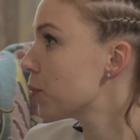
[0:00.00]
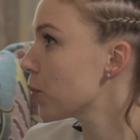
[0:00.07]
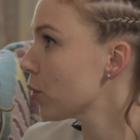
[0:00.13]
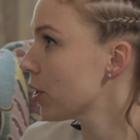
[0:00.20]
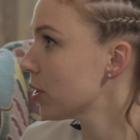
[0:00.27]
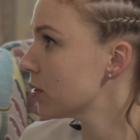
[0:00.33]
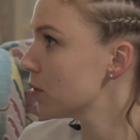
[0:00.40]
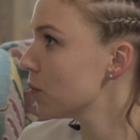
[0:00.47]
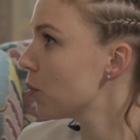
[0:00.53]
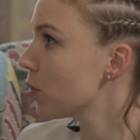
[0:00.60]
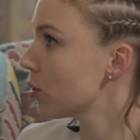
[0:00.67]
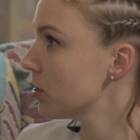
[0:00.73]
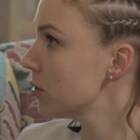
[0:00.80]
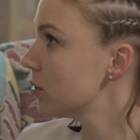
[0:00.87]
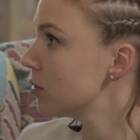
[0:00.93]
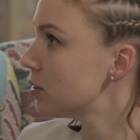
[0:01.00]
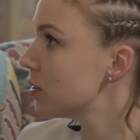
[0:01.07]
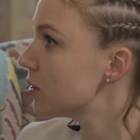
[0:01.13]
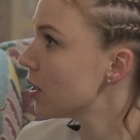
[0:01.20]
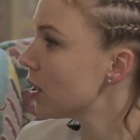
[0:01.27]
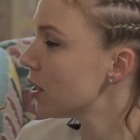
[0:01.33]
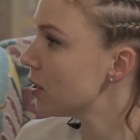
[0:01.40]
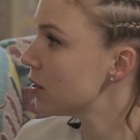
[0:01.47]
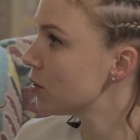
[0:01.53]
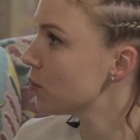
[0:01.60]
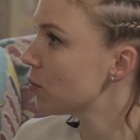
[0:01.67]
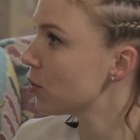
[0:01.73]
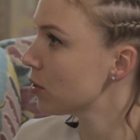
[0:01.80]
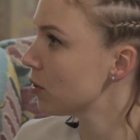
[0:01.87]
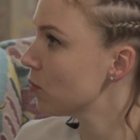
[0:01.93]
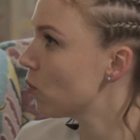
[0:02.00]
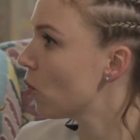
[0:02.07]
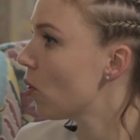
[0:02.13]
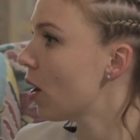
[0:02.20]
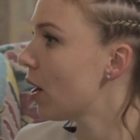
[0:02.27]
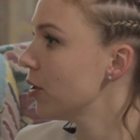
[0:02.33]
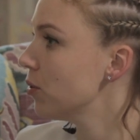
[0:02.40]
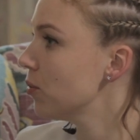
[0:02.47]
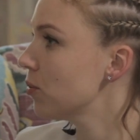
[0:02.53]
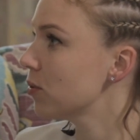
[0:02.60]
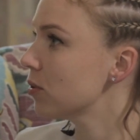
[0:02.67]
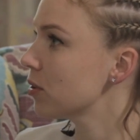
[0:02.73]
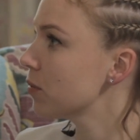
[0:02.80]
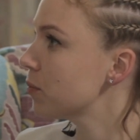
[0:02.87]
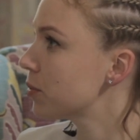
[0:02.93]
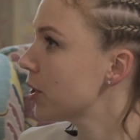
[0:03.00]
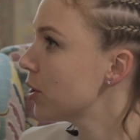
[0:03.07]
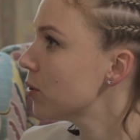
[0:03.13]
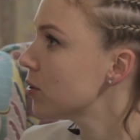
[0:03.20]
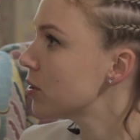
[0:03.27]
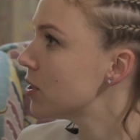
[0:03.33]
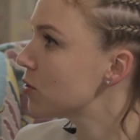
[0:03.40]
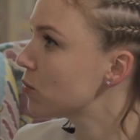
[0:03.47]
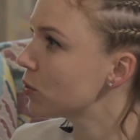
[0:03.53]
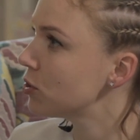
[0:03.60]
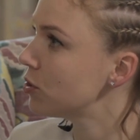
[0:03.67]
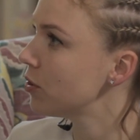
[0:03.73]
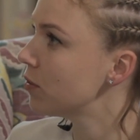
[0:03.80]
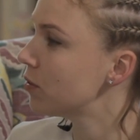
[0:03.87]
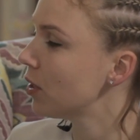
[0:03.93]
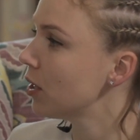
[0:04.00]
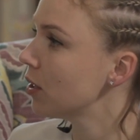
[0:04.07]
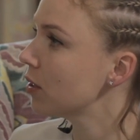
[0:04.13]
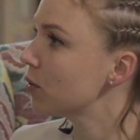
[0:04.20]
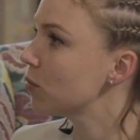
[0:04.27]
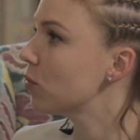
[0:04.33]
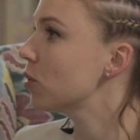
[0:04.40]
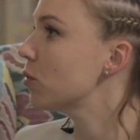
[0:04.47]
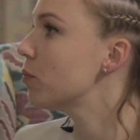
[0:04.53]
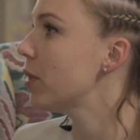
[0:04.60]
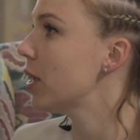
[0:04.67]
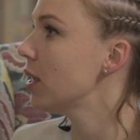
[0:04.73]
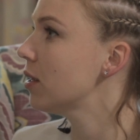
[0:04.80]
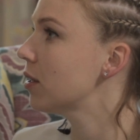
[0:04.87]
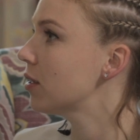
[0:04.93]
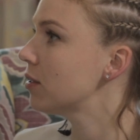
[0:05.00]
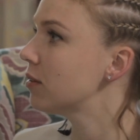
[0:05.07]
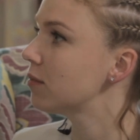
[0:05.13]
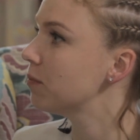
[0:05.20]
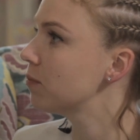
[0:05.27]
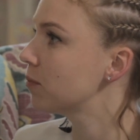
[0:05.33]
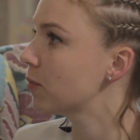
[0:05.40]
product is important, design is important. What are your priorities? What do you think will make it